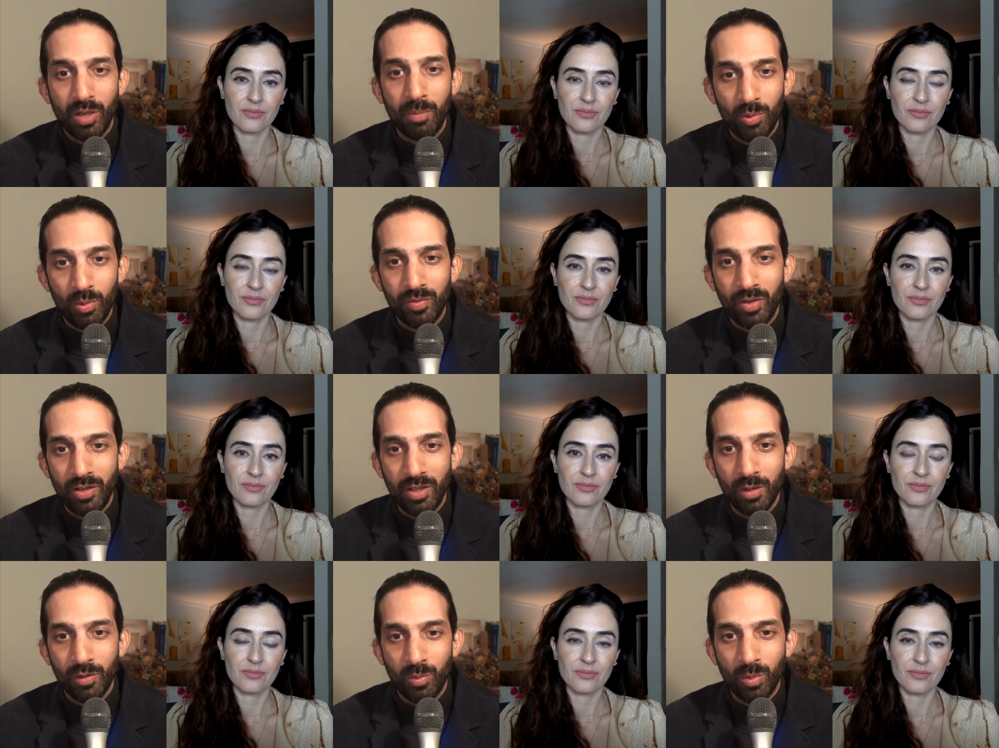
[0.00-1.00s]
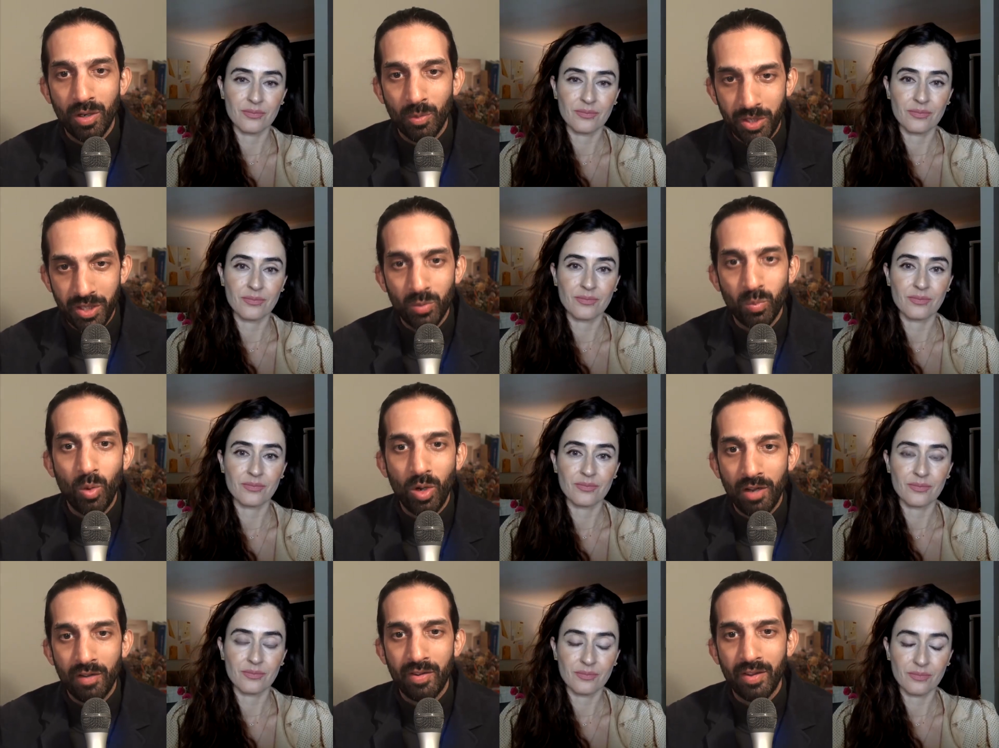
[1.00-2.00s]
Speaker 1: a portfolio of work which is
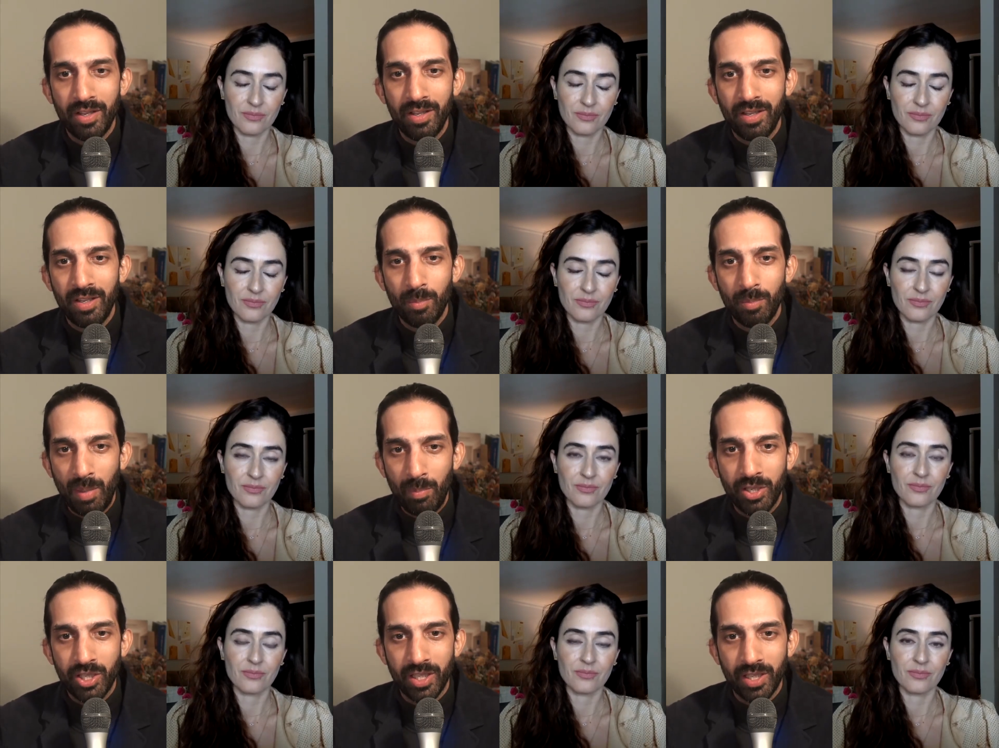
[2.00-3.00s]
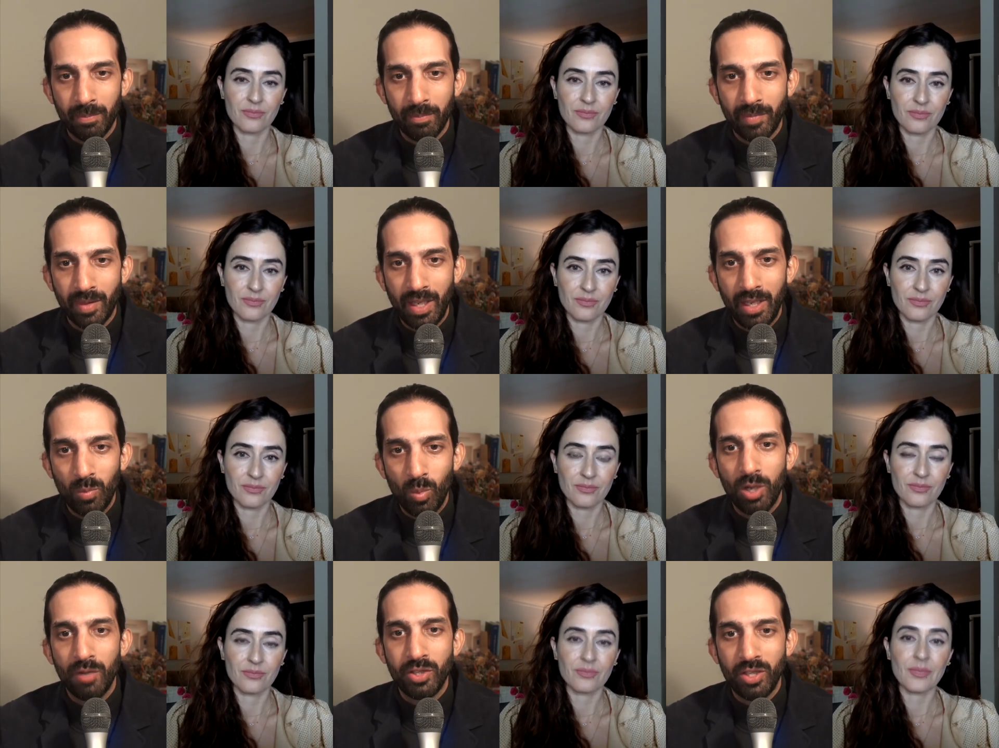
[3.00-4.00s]
worth publishing and
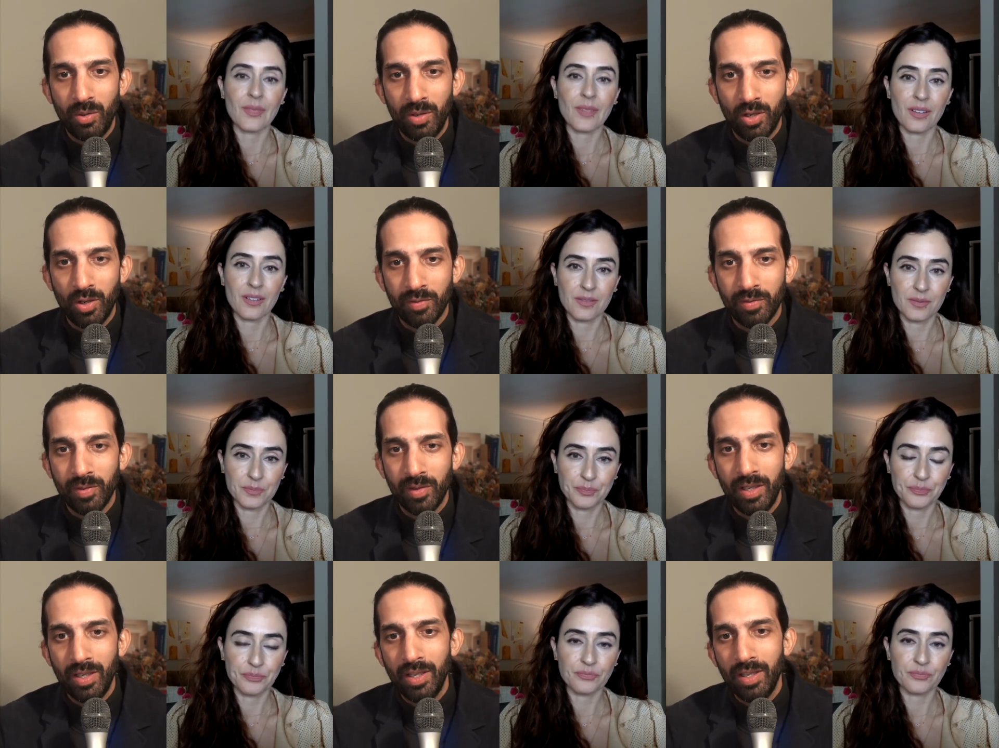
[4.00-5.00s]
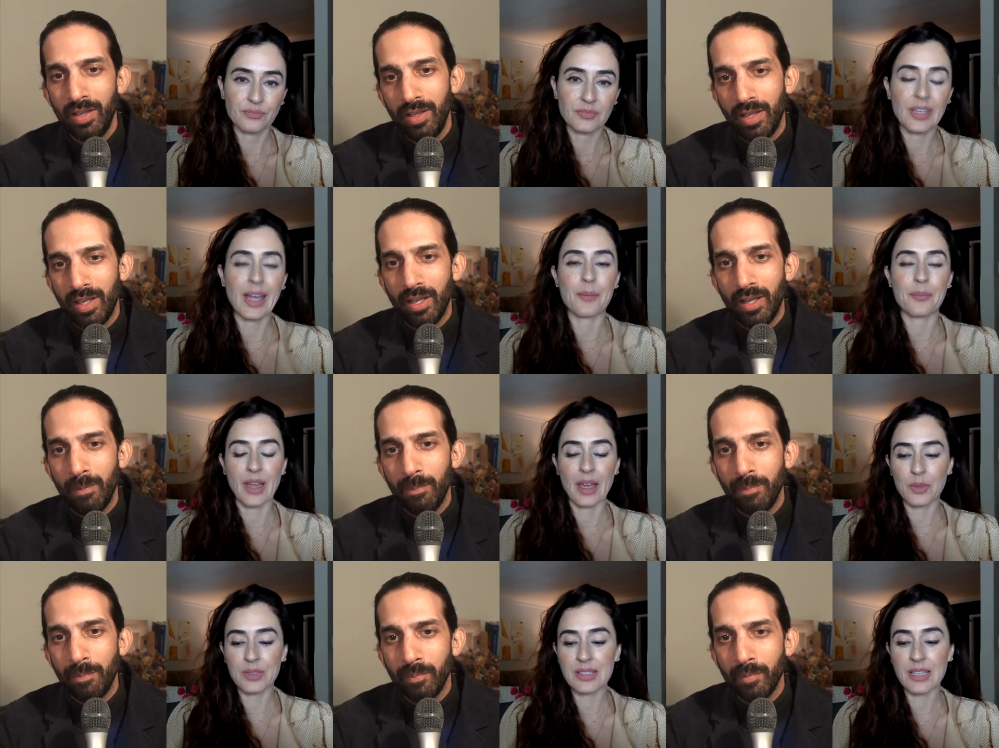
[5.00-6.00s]
worth showing off. Yeah, um,
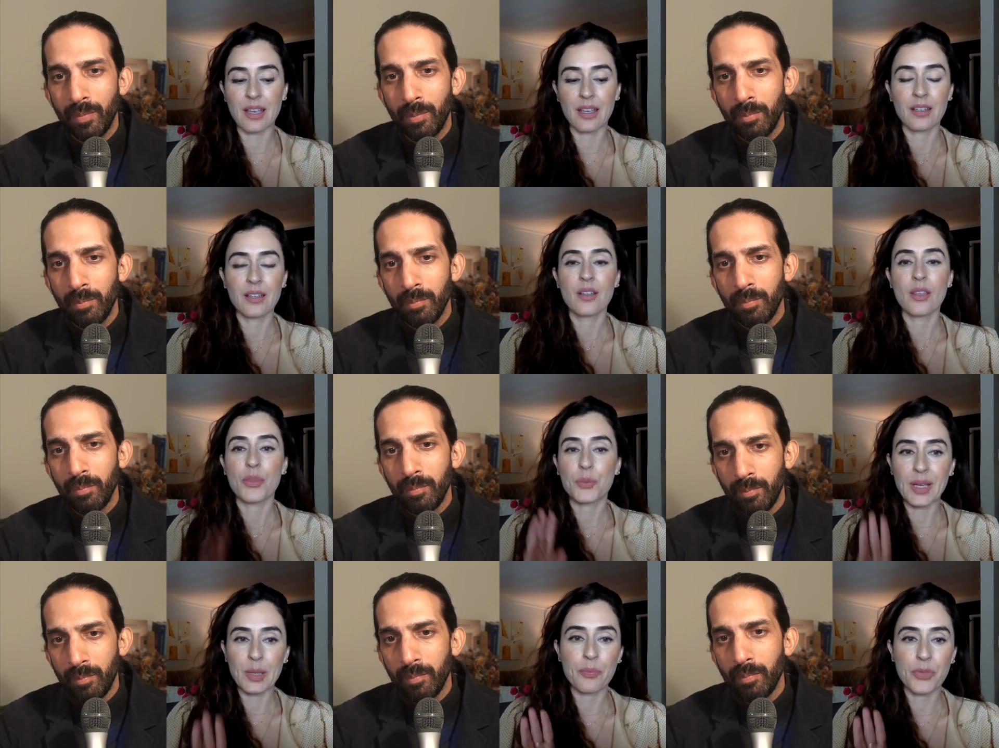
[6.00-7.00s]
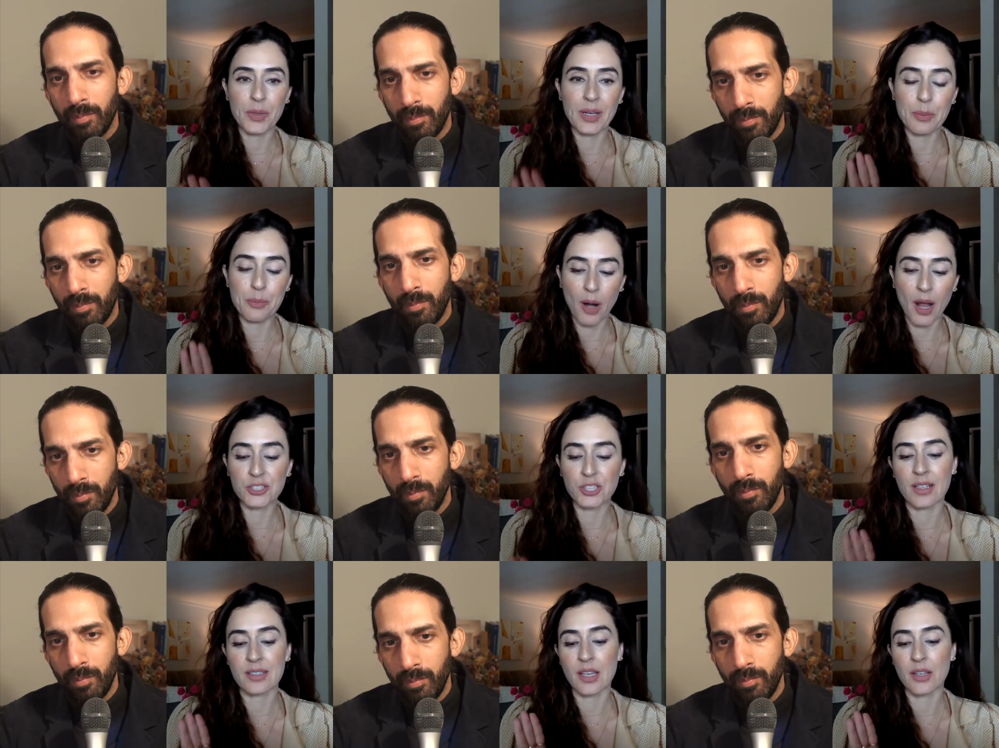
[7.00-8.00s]
I would
Speaker 2: say three three
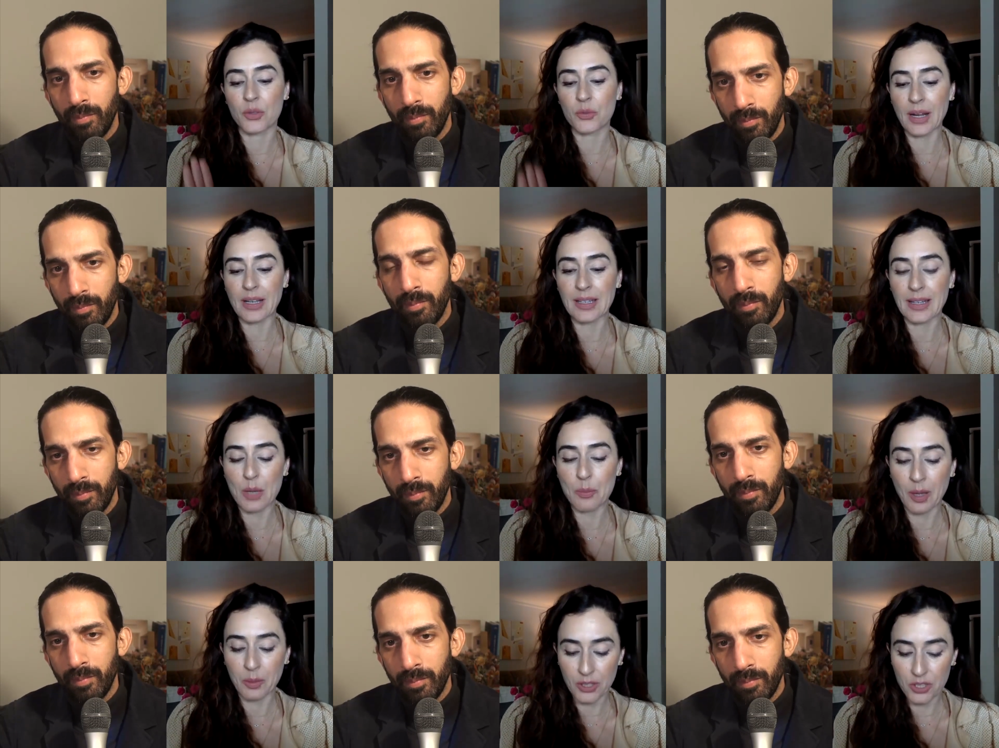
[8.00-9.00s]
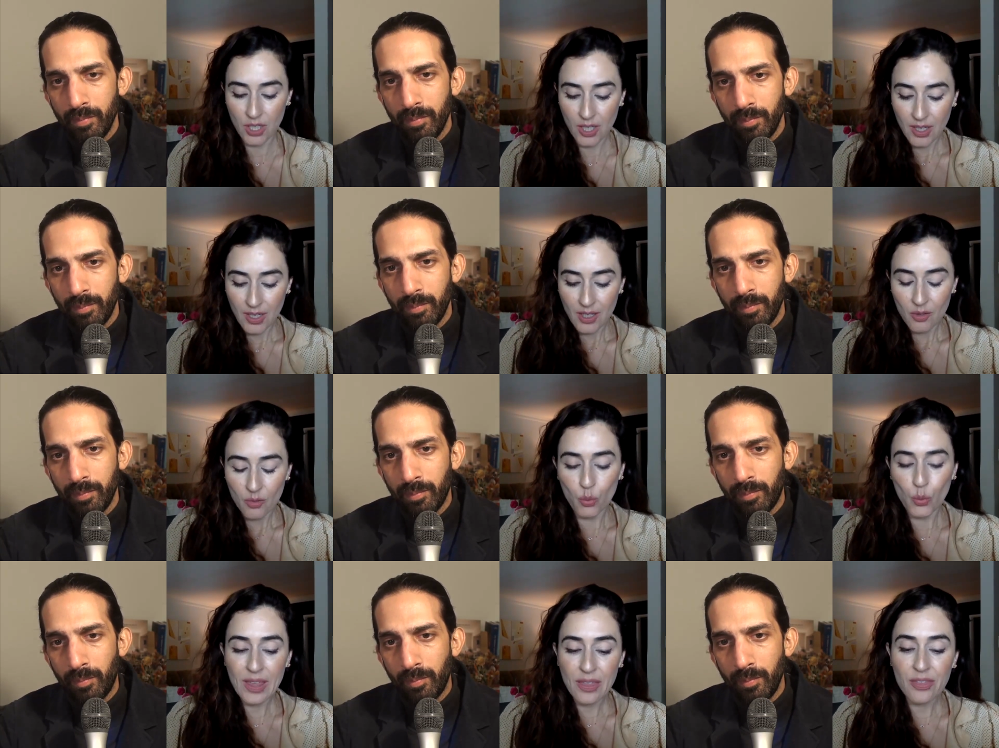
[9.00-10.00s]
projects that you're ready to get published.
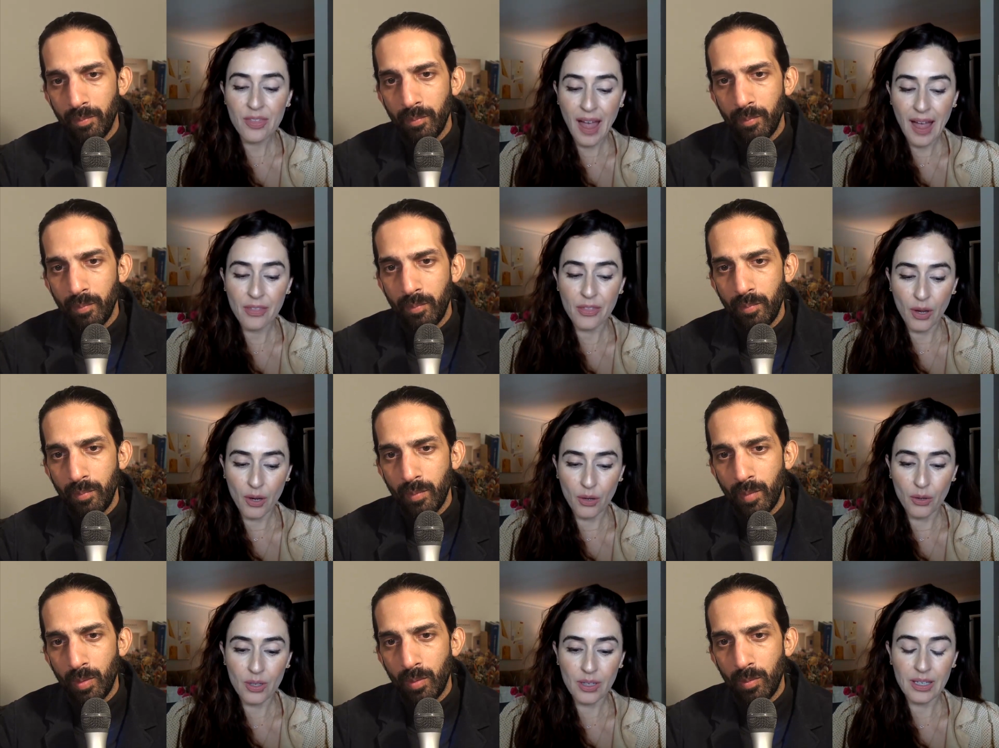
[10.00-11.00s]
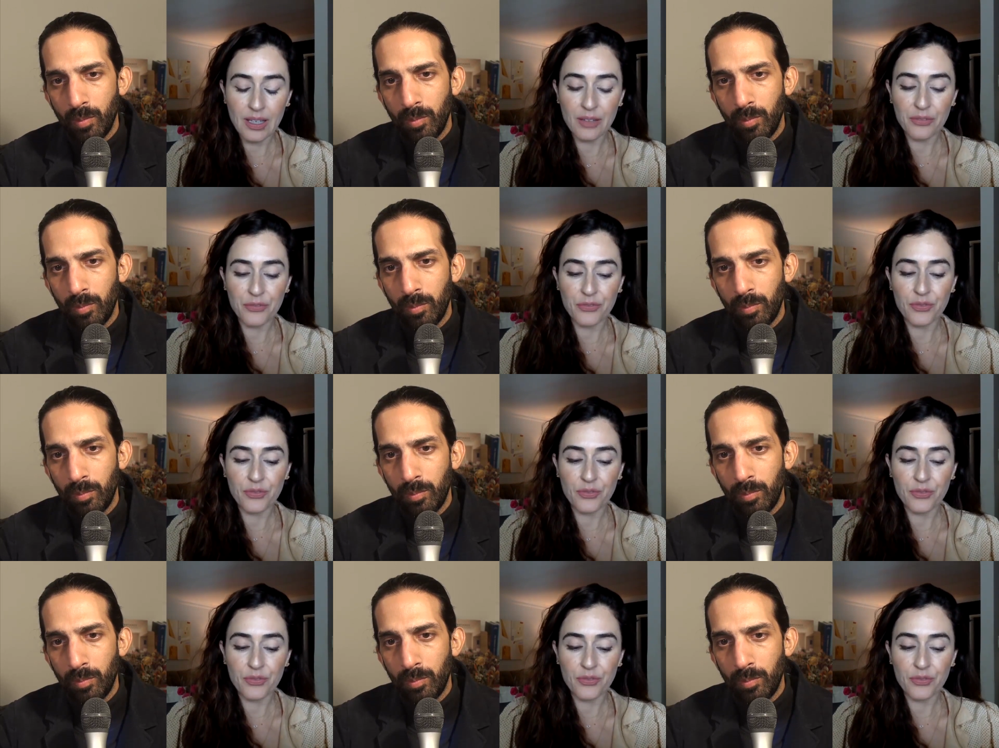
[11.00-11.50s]
With that though, if